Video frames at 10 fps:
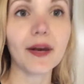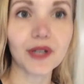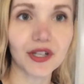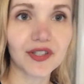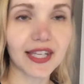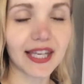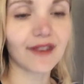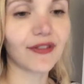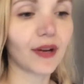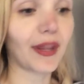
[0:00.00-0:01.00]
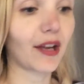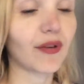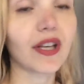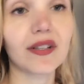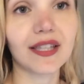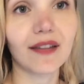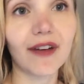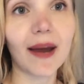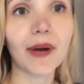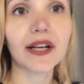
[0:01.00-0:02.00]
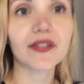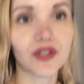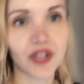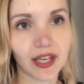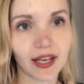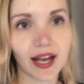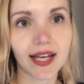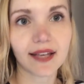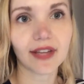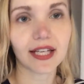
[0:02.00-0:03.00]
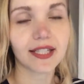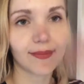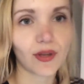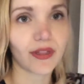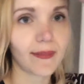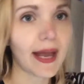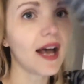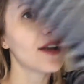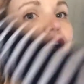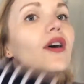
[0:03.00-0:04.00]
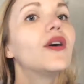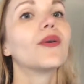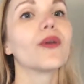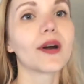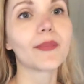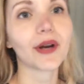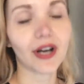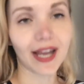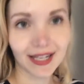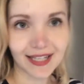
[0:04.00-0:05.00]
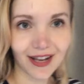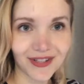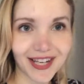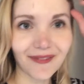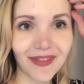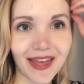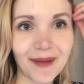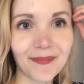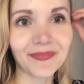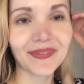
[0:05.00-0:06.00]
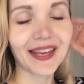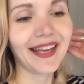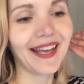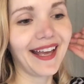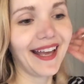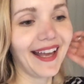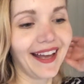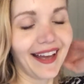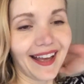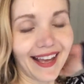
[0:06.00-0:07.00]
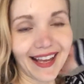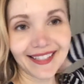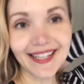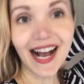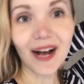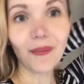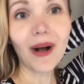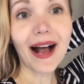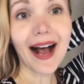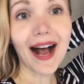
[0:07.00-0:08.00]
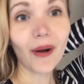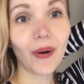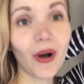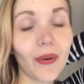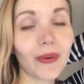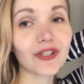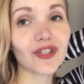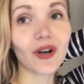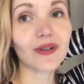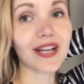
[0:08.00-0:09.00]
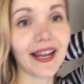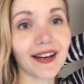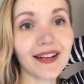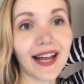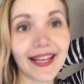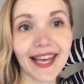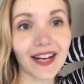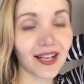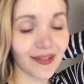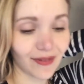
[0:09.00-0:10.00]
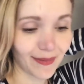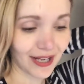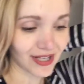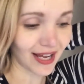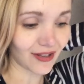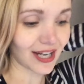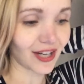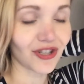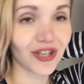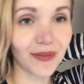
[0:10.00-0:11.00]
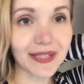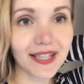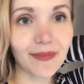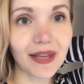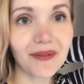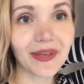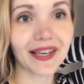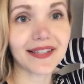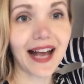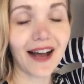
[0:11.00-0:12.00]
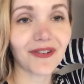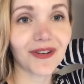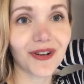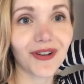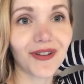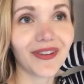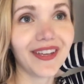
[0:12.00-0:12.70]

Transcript: helped her see if there were like wrinkles in the fabric so she could kind of like smooth them out or put her hand down to cover them. And yeah, wow, we were so tired. I cannot even imagine how tired she must have been, because after,